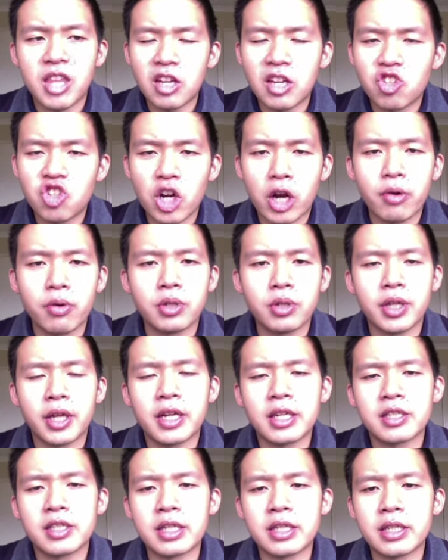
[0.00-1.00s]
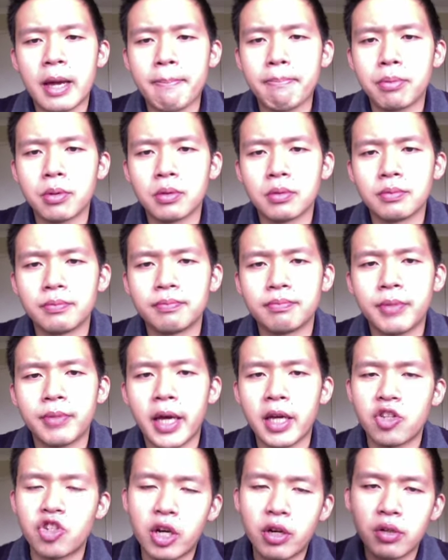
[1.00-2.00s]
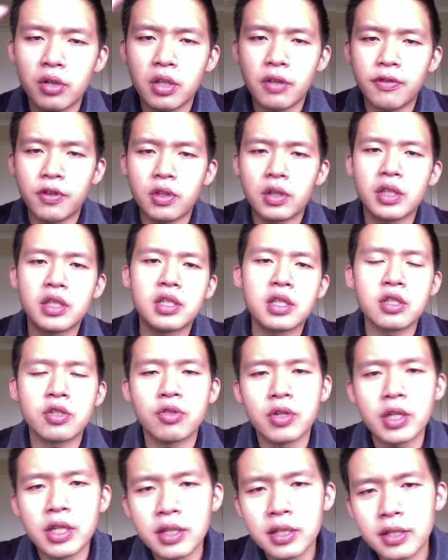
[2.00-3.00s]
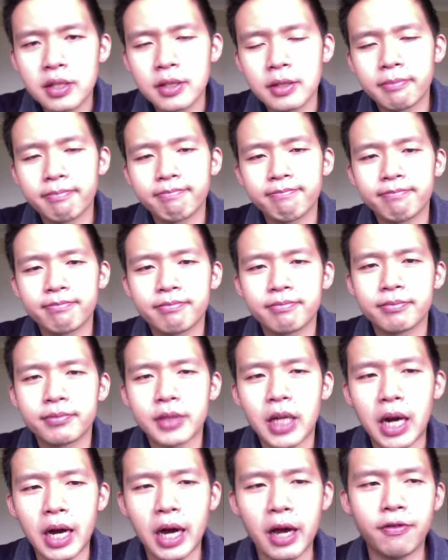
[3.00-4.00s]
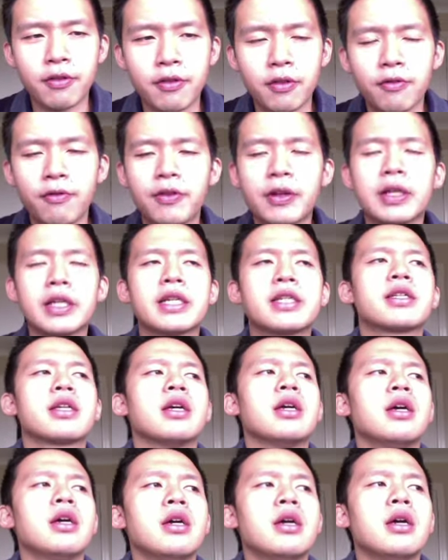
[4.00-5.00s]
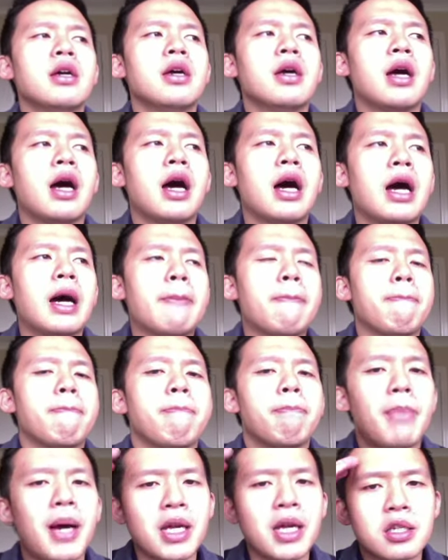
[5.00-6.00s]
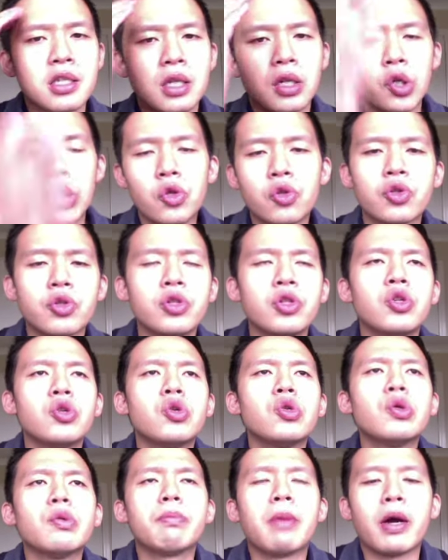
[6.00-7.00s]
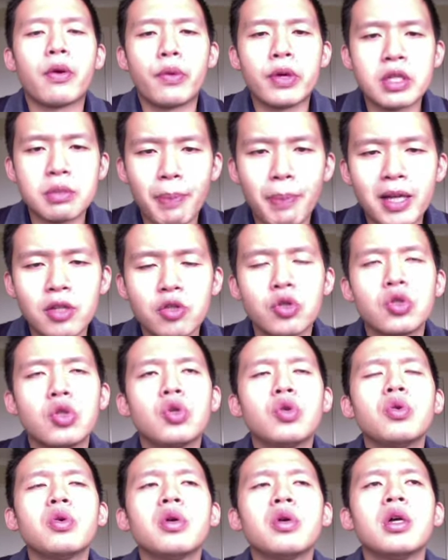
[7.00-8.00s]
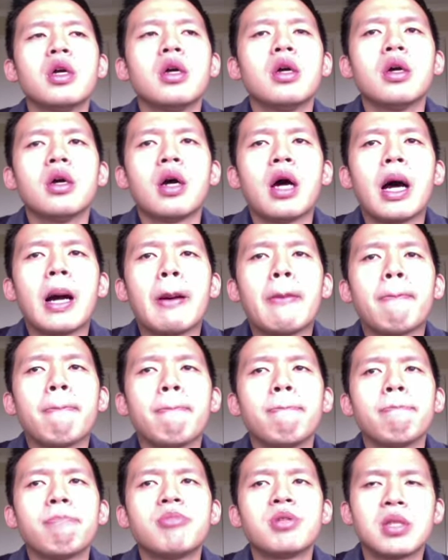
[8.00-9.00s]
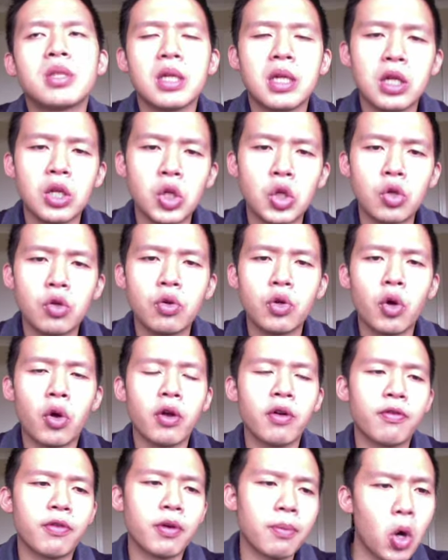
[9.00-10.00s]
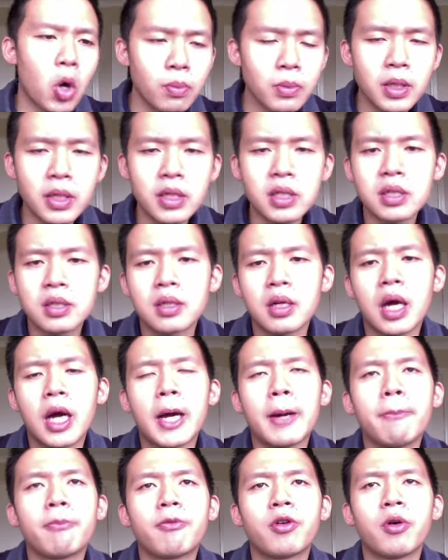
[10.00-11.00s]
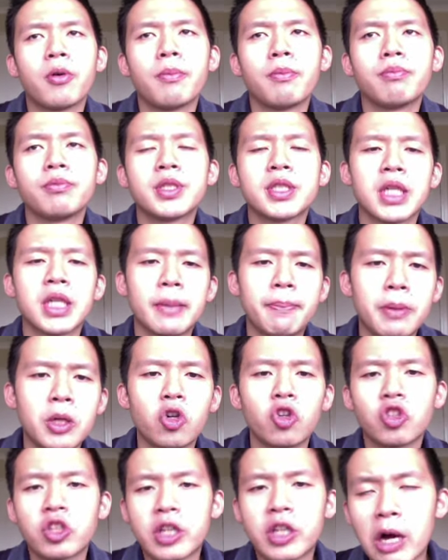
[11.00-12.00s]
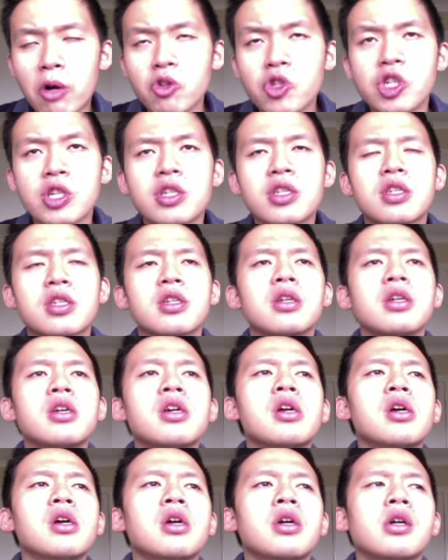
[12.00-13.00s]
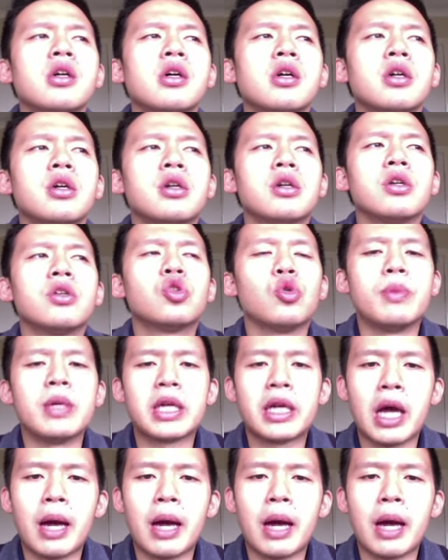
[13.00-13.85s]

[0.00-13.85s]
Take Gerald as an example. Hey Gerald, if you listen to this, hi from Felix. Um, my salute to you, my respect to you, um, seeing you going from homeless, um, from sleeping on couches to